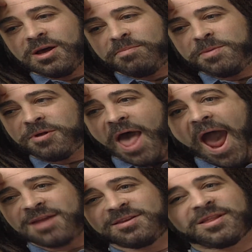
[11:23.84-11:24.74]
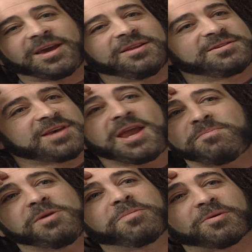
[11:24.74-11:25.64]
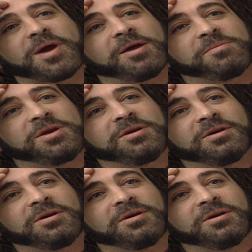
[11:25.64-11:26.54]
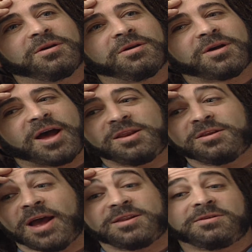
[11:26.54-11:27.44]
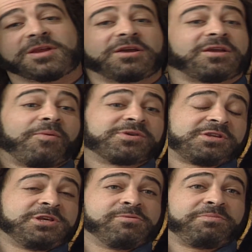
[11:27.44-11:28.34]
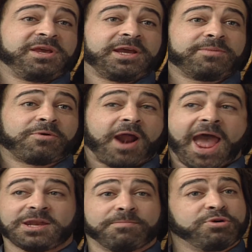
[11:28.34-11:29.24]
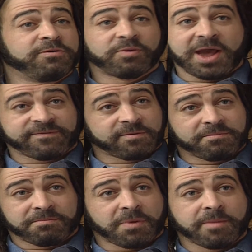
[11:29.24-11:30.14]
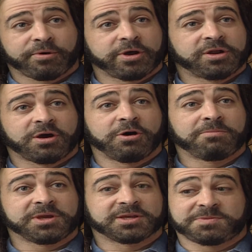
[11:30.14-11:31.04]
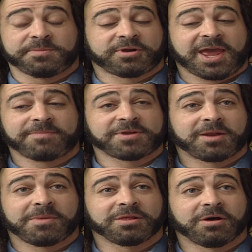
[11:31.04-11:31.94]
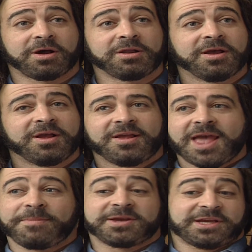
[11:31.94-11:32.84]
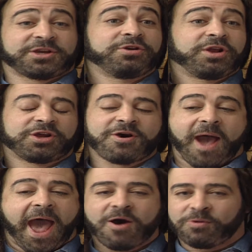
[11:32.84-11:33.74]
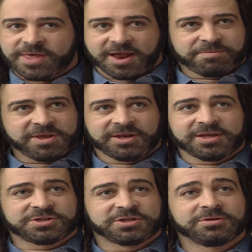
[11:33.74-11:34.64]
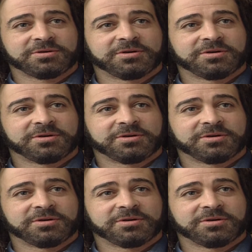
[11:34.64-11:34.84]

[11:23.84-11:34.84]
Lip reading: People acted like insane people around me. I wasn't a human being anymore. I had to move away from my boyhood home because people camped out on my lawn, and because I couldn't go out without it being an issue.